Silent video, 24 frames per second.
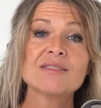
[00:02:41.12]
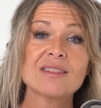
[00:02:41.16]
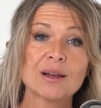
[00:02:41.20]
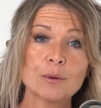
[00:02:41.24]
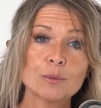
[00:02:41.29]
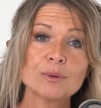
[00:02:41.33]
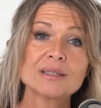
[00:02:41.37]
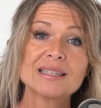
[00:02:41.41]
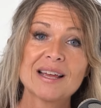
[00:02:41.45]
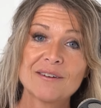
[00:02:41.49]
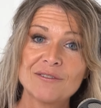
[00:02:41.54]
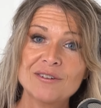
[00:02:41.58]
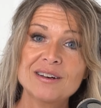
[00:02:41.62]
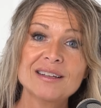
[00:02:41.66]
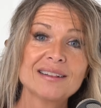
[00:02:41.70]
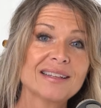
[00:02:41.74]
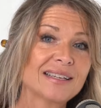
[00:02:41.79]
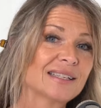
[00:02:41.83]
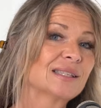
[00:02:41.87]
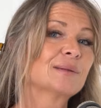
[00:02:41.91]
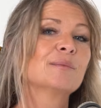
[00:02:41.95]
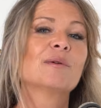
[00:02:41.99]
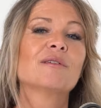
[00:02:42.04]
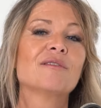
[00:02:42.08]
there were
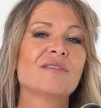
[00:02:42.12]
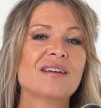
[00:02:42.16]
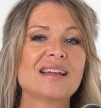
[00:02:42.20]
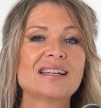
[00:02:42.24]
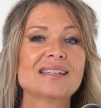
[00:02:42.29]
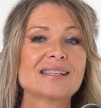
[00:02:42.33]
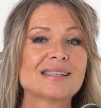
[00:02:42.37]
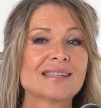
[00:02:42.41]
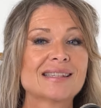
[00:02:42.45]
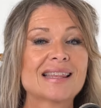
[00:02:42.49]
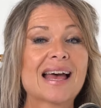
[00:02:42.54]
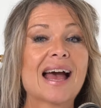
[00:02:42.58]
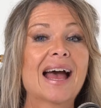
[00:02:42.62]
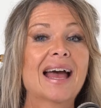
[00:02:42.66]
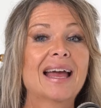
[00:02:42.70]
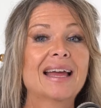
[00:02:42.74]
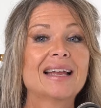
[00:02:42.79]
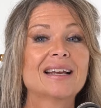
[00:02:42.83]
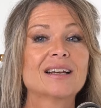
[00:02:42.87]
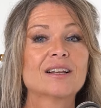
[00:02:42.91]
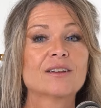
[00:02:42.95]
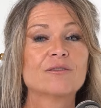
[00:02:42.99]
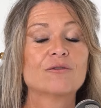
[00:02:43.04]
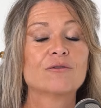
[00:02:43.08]
definitely some events
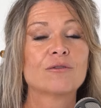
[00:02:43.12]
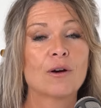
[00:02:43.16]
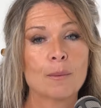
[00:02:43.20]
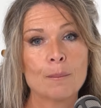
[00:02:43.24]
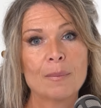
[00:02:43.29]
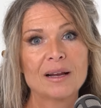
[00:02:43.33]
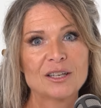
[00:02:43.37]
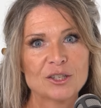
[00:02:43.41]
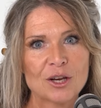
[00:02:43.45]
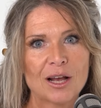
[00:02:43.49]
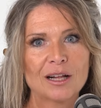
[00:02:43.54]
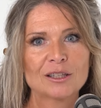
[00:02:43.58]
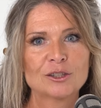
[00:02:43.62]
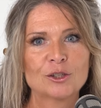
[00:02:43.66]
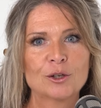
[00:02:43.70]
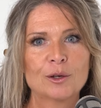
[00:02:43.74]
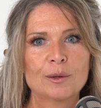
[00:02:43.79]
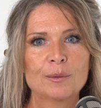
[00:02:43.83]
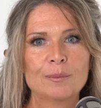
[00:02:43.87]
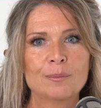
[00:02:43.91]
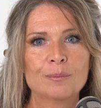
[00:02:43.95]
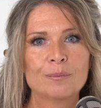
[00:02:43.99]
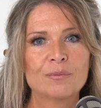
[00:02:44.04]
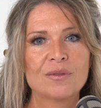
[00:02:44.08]
that from my
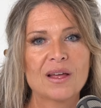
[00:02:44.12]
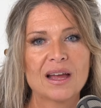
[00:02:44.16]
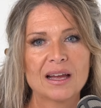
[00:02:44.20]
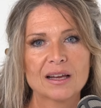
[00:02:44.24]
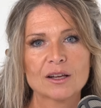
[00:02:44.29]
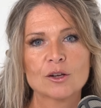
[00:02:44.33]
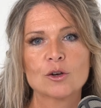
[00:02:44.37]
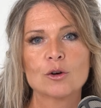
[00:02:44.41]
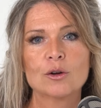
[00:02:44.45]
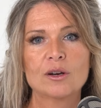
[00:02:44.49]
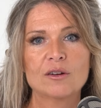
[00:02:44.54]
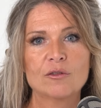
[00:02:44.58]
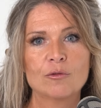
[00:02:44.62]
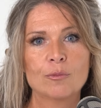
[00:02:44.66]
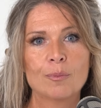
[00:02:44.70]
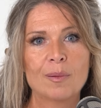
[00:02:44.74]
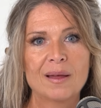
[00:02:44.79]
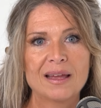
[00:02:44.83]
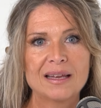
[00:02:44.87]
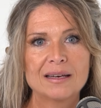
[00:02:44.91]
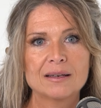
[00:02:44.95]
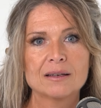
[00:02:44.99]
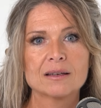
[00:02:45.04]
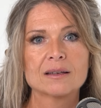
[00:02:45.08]
childhood that could have
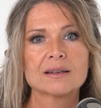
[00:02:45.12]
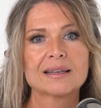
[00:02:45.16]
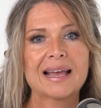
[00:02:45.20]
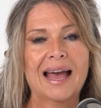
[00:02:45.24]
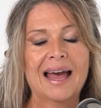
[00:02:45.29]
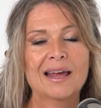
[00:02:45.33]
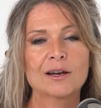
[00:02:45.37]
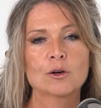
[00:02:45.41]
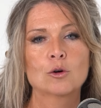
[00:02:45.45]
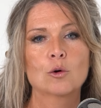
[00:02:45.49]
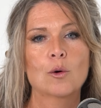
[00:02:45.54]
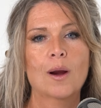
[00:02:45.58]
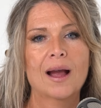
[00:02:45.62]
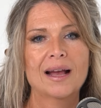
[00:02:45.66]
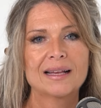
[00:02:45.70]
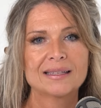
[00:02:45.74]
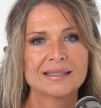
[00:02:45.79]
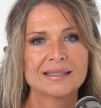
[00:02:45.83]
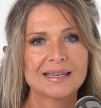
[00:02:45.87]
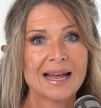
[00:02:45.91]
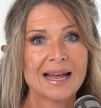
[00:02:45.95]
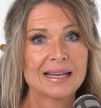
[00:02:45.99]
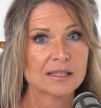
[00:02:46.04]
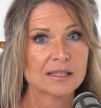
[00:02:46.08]
been
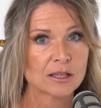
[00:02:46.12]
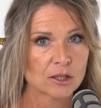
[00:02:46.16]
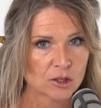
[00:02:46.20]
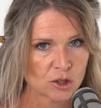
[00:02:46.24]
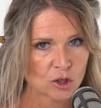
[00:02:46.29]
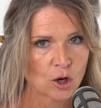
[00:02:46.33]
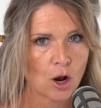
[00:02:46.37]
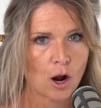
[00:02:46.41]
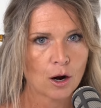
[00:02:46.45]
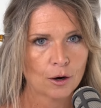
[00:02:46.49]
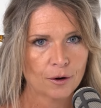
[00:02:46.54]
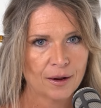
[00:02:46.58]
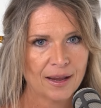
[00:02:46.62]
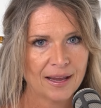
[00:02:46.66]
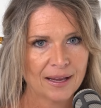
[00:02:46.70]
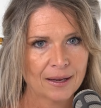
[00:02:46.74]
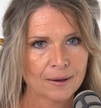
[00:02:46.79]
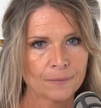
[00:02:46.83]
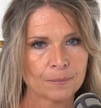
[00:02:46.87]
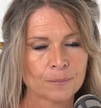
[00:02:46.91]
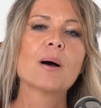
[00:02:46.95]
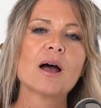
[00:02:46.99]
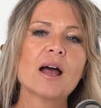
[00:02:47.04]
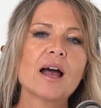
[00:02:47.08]
categorized as scarring.
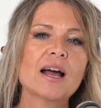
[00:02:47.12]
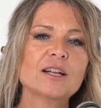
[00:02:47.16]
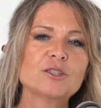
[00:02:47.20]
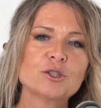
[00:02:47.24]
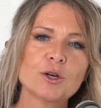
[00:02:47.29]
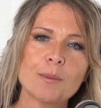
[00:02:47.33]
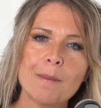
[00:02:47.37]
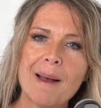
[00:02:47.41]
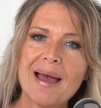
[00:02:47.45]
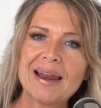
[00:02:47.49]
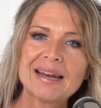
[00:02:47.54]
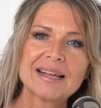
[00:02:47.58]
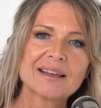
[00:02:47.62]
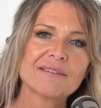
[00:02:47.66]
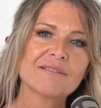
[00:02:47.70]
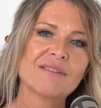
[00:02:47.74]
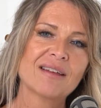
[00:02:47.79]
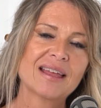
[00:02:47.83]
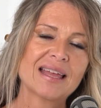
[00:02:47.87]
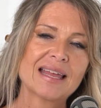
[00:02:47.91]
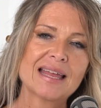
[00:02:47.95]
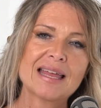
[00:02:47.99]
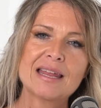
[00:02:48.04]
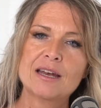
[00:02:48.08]
But a traumatic
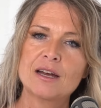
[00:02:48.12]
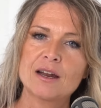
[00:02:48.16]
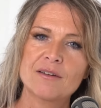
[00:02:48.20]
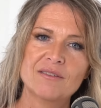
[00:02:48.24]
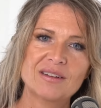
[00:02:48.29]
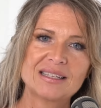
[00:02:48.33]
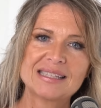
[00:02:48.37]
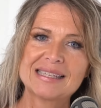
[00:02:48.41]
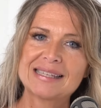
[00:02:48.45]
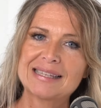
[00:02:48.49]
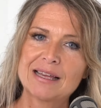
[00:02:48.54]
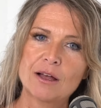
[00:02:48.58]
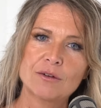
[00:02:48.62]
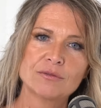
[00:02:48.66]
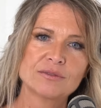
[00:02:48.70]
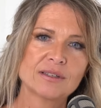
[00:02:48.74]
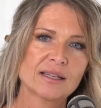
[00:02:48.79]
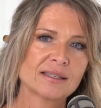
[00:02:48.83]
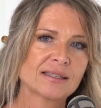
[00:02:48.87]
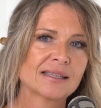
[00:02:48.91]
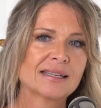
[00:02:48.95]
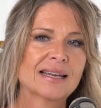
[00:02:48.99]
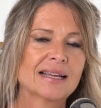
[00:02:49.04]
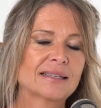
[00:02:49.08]
event in and of itself
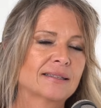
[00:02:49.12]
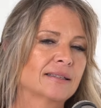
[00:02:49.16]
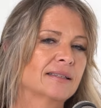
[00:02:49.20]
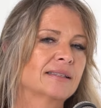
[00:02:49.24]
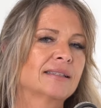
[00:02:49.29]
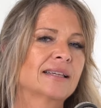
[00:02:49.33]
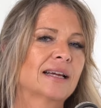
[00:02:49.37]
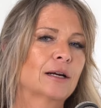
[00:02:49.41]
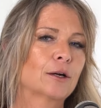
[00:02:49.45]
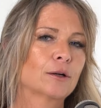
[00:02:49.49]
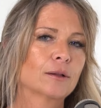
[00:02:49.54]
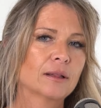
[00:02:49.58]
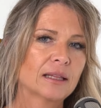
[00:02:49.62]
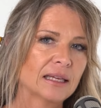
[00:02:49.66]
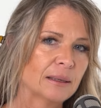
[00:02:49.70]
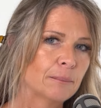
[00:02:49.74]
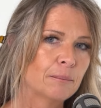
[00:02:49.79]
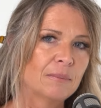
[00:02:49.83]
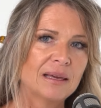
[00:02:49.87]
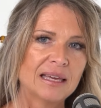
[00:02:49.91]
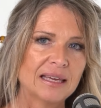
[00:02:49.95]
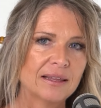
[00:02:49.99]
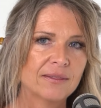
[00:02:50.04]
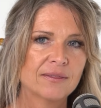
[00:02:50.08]
doesn't necessarily
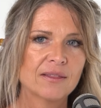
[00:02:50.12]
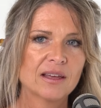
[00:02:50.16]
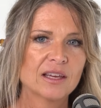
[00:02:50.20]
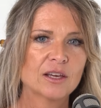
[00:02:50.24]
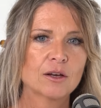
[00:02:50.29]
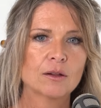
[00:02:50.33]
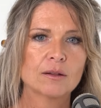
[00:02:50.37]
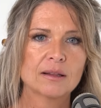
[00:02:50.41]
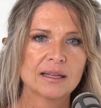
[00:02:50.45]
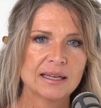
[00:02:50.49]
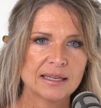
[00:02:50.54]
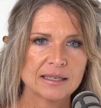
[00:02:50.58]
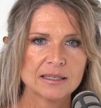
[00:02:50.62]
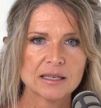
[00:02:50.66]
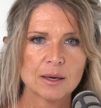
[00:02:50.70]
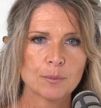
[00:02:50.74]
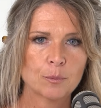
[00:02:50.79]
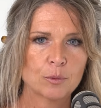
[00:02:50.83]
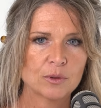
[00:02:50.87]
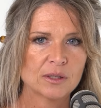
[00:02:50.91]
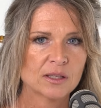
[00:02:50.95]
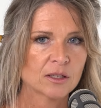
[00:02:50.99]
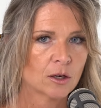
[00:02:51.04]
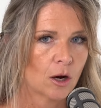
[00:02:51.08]
mean that you'll end
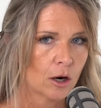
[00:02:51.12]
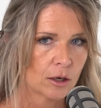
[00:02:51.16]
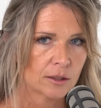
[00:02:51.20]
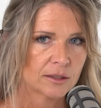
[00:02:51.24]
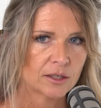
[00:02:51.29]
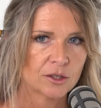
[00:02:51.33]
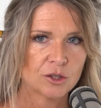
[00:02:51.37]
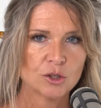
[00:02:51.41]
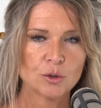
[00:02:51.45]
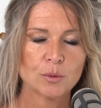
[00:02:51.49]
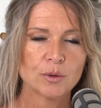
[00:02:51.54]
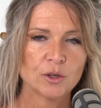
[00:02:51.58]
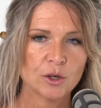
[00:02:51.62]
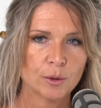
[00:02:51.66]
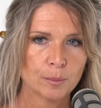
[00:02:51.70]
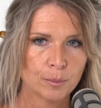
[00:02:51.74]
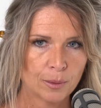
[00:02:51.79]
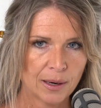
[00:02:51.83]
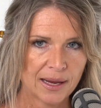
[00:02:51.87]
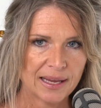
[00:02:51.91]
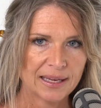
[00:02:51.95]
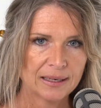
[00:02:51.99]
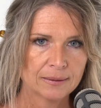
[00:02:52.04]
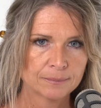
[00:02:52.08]
up with scar tissue in your
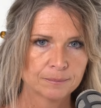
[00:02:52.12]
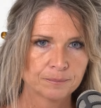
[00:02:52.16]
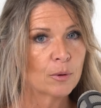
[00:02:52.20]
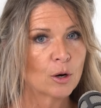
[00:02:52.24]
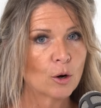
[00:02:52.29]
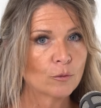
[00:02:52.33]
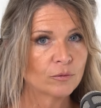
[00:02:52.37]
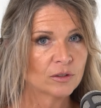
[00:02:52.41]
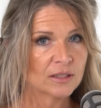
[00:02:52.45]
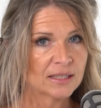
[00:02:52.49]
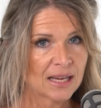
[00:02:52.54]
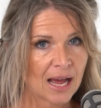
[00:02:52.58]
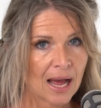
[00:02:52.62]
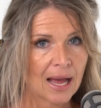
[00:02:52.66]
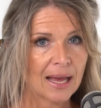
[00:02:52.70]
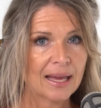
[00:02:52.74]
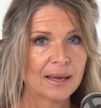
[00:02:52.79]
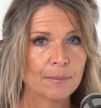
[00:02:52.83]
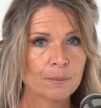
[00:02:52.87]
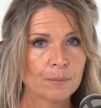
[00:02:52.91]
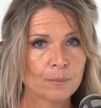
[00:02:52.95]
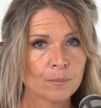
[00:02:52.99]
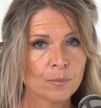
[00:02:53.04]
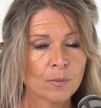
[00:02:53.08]
brain. But over
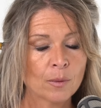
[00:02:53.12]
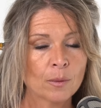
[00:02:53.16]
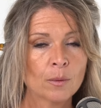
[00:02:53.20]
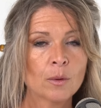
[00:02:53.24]
time,